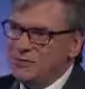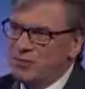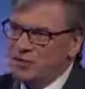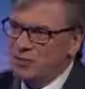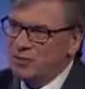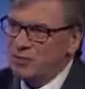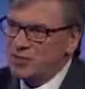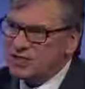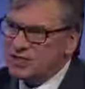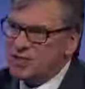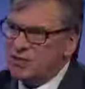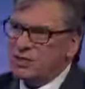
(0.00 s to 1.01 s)
presumably
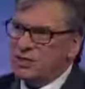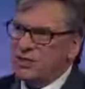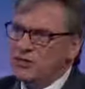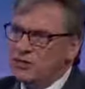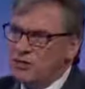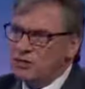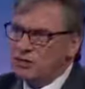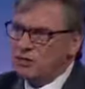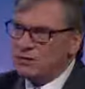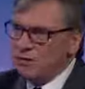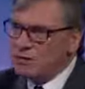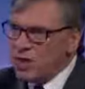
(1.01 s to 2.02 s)
Scotland
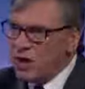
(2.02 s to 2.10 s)
could lose